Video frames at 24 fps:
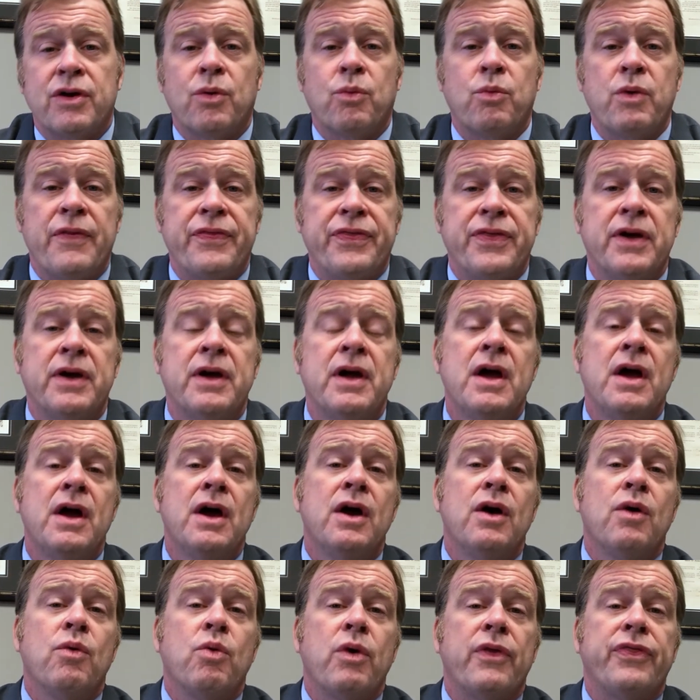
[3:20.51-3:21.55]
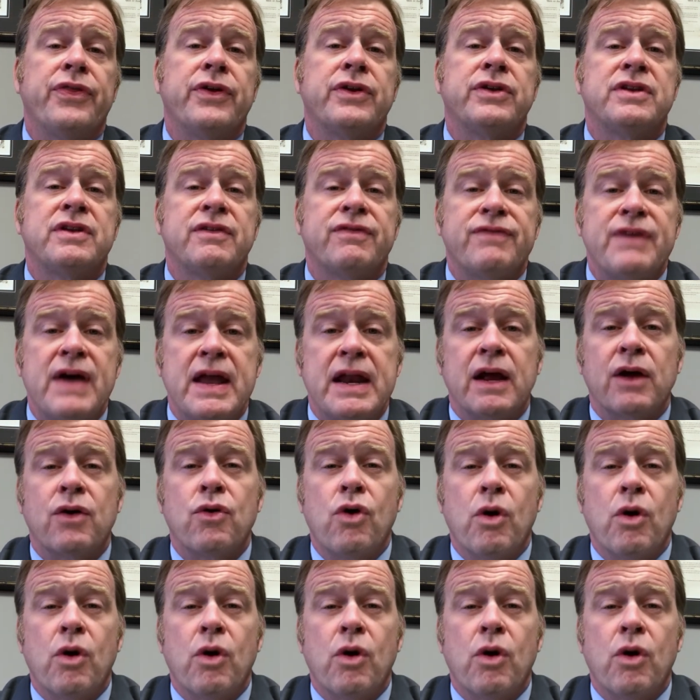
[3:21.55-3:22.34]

or what the defendant